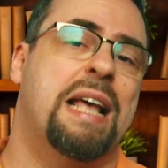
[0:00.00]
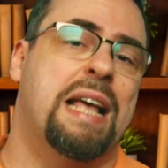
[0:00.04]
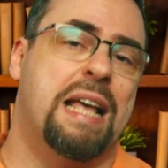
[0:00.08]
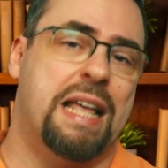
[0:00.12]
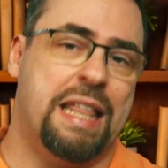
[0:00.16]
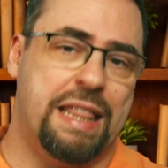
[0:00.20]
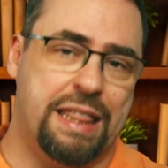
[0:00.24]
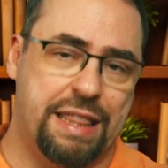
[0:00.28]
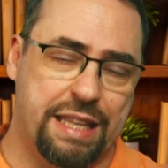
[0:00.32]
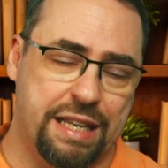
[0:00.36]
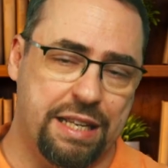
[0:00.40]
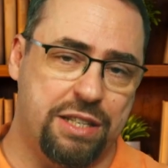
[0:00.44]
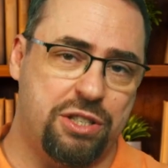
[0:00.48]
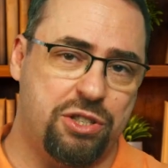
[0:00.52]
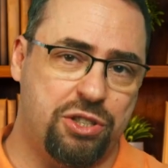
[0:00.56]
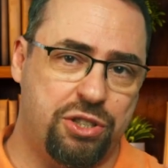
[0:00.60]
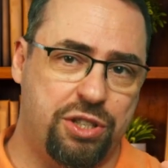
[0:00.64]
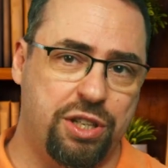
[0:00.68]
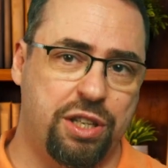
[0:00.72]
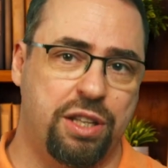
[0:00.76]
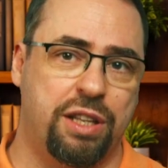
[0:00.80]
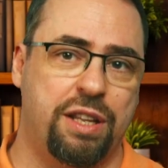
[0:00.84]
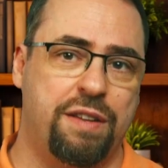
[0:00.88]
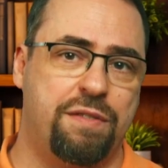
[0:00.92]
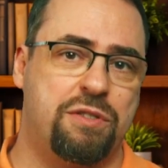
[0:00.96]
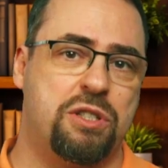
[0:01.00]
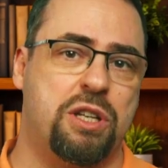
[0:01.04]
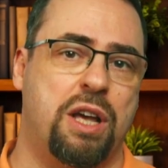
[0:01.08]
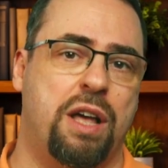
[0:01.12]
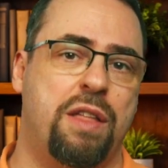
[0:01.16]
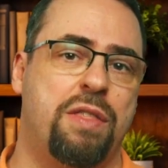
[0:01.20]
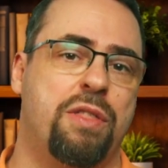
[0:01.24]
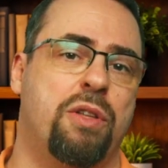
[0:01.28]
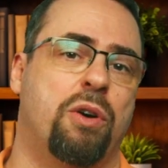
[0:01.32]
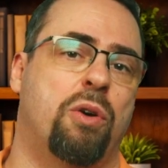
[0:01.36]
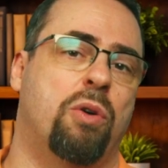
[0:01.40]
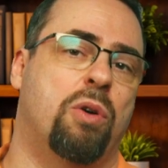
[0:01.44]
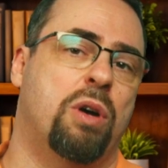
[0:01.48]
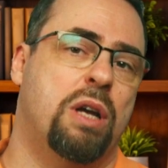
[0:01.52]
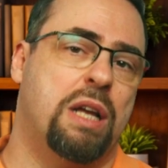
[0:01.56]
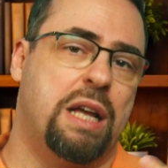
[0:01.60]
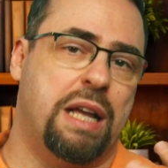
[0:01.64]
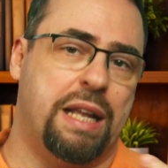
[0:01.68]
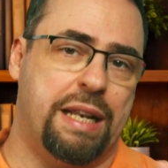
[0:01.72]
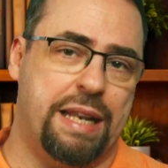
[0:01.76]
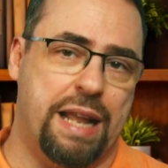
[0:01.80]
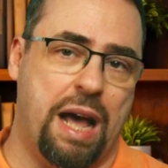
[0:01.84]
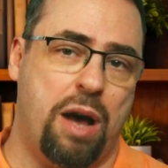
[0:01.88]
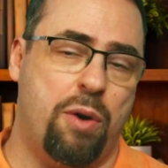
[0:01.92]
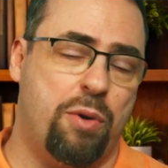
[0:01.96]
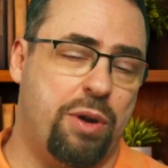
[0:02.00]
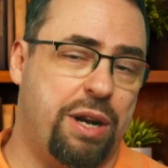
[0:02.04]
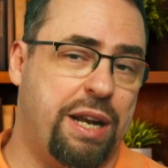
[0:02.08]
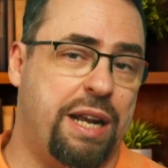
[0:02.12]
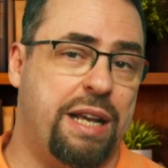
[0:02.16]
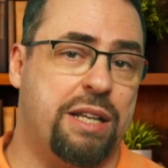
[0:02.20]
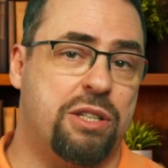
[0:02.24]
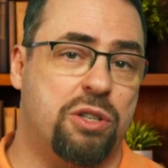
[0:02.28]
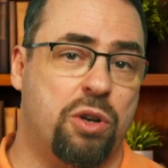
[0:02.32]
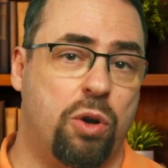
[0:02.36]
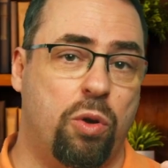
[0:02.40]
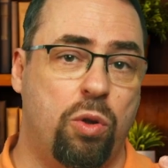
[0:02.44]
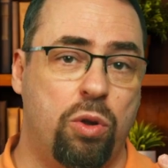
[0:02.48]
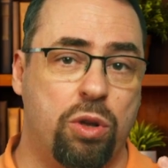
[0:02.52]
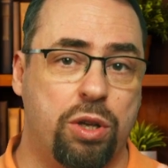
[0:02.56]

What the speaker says: This still lives on though. Nowadays, all